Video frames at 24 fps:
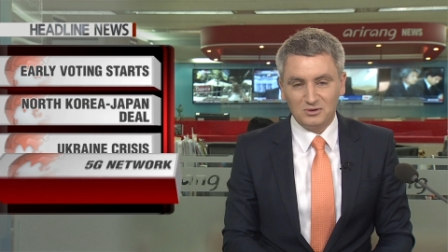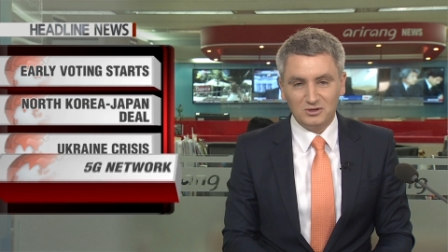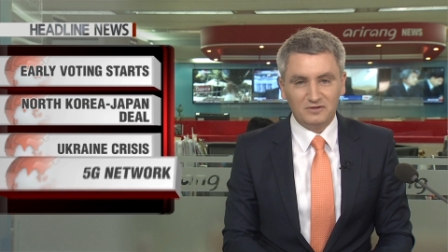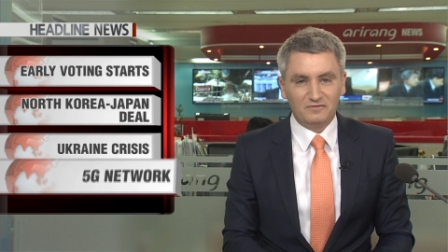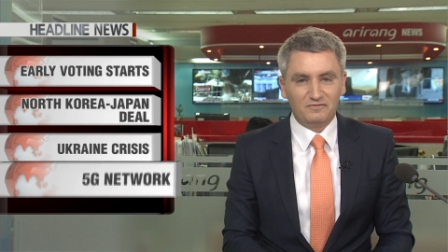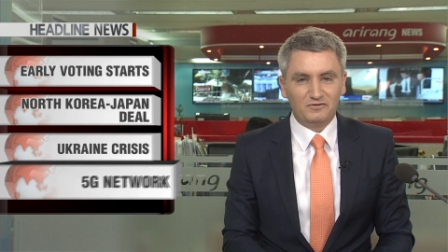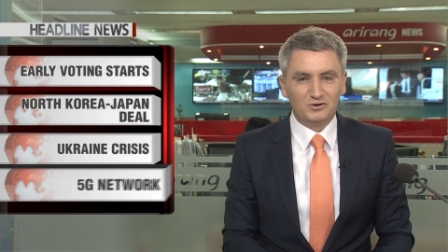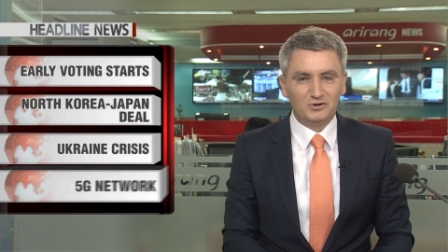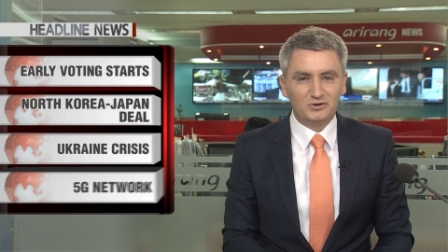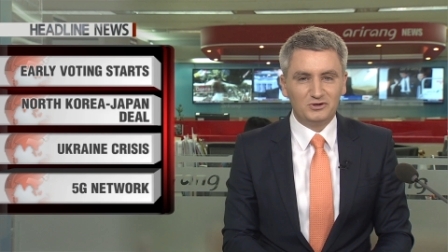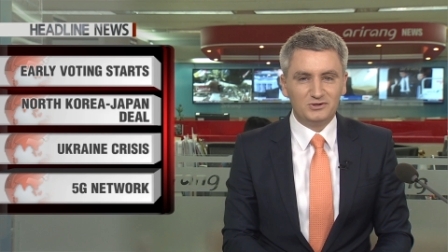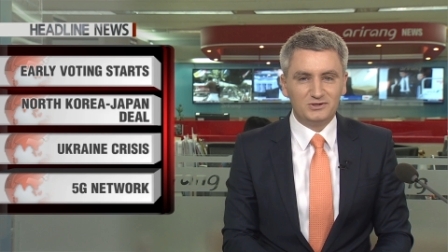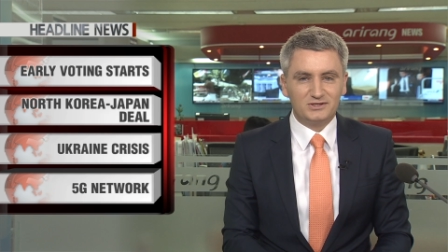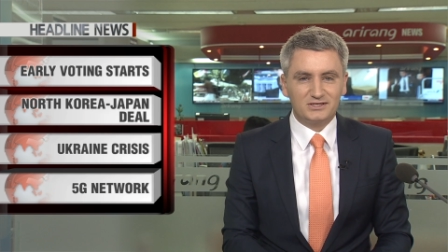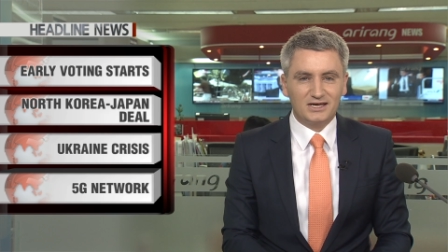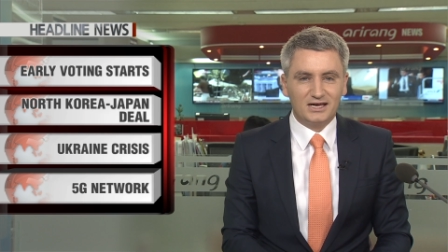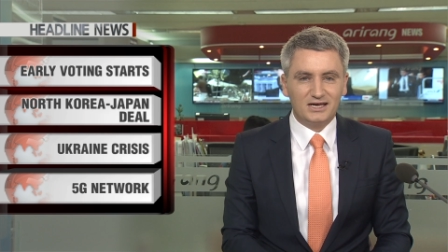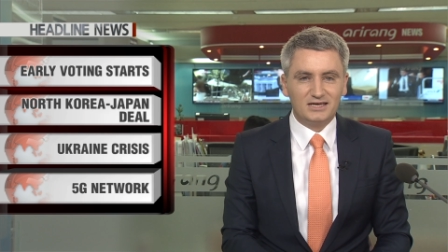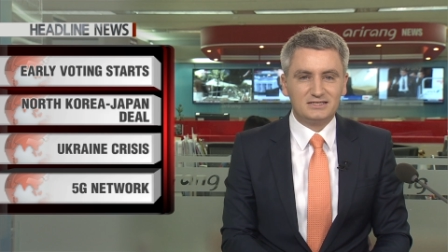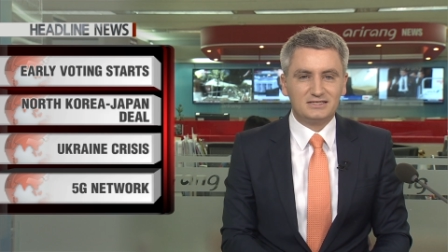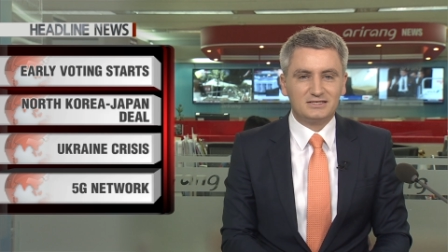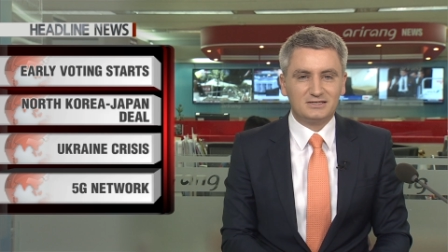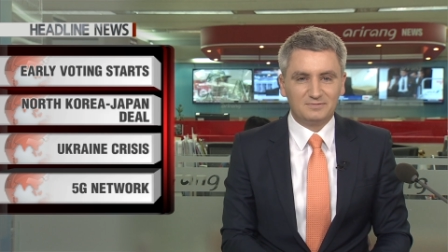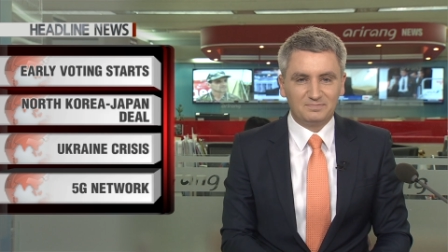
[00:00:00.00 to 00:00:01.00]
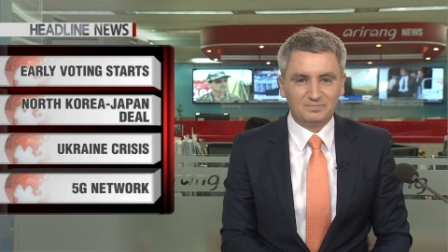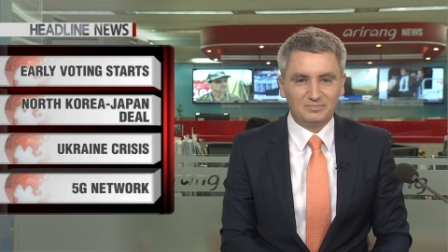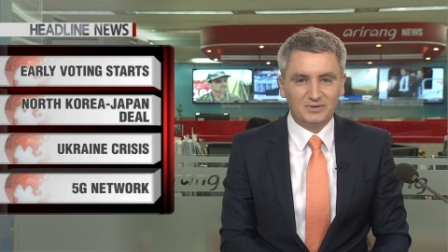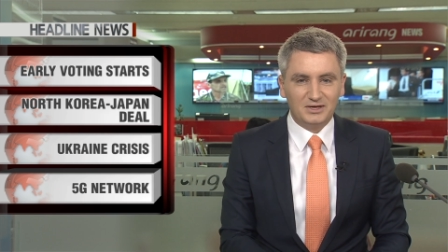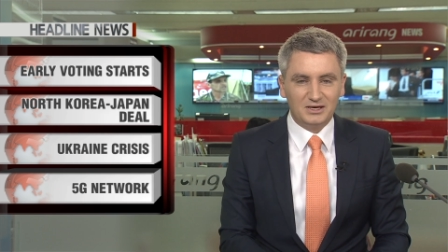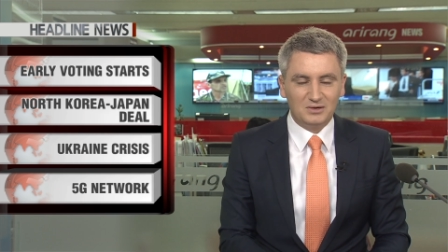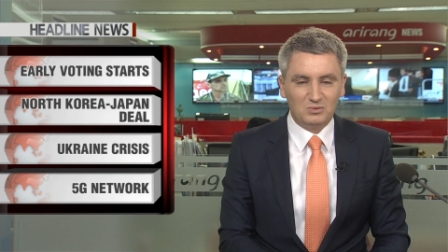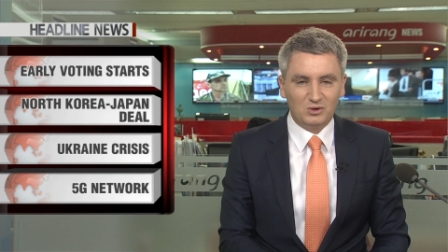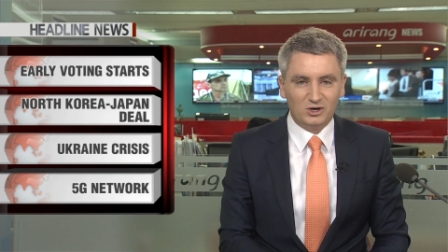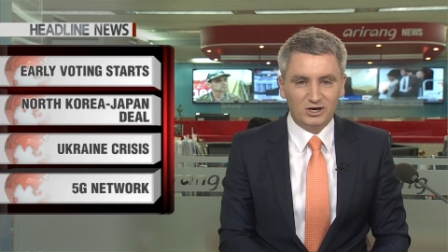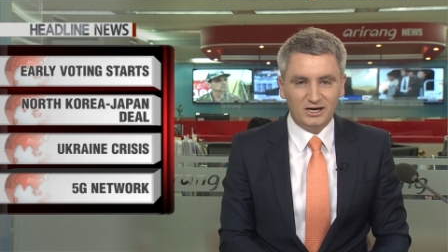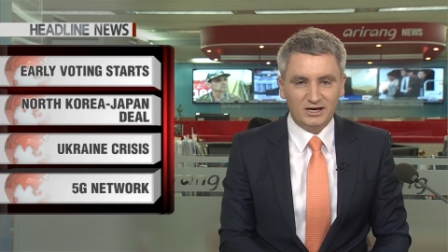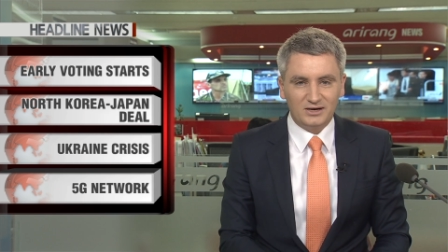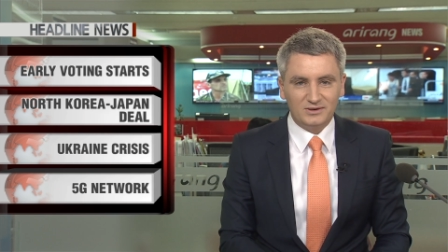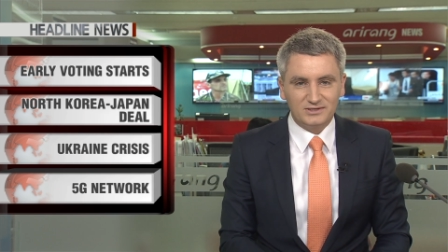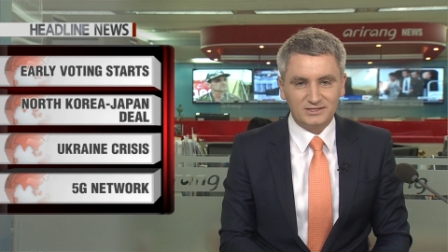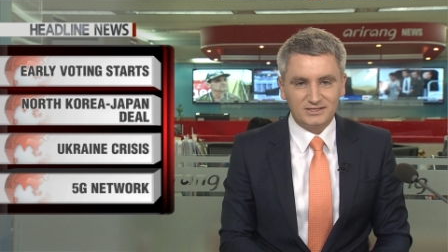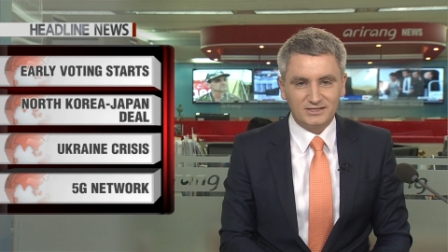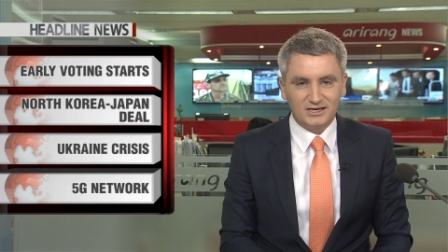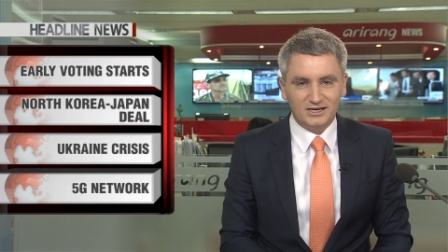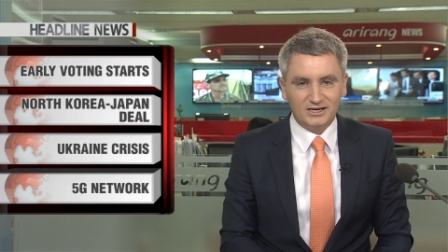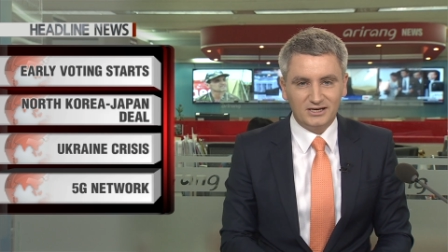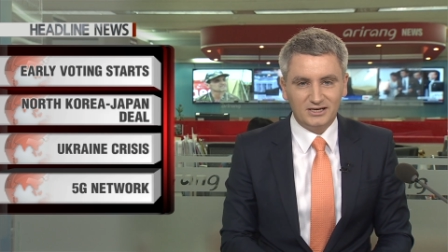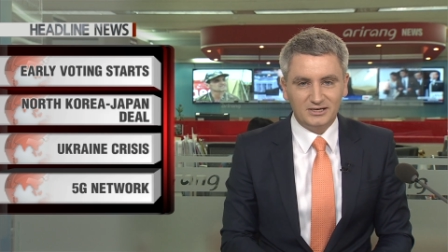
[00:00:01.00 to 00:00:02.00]
with a full newscast in one hour's
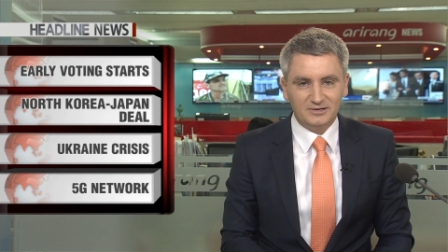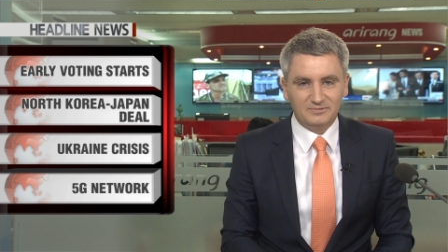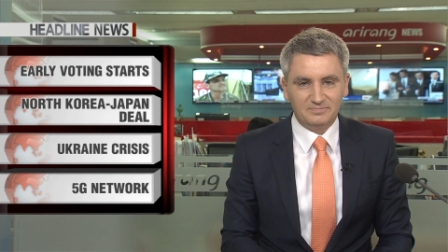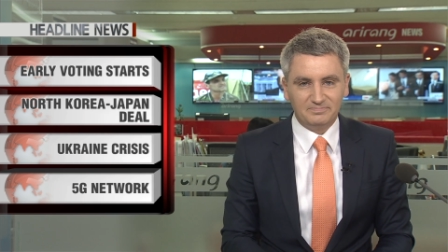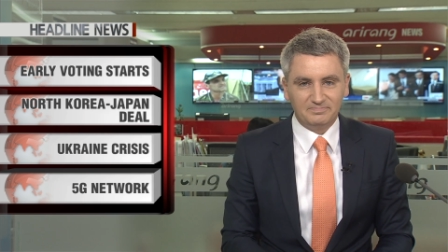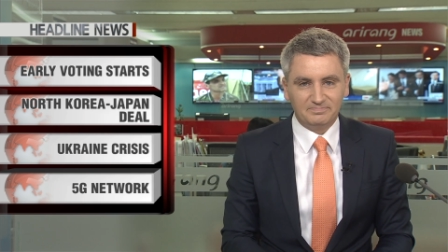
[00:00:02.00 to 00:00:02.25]
time.